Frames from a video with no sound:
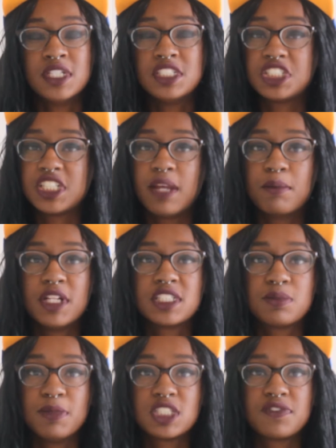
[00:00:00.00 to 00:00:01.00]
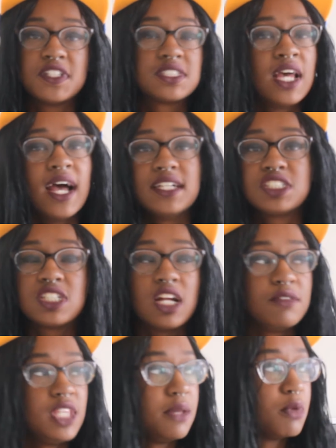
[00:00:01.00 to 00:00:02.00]
Shameless, Misfits. I just
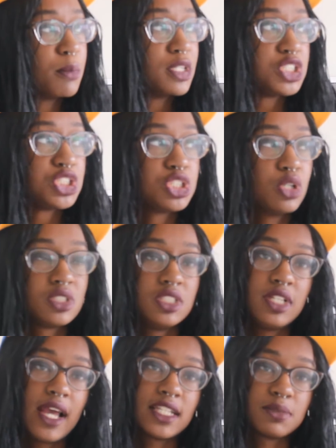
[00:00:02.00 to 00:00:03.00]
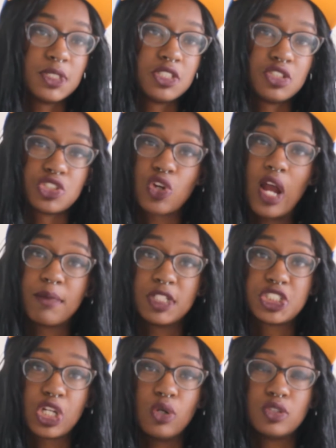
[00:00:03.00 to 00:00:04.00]
started naming a bunch of shows, and he asked me to describe
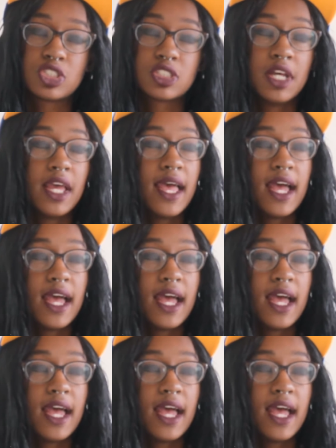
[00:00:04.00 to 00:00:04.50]
the shows.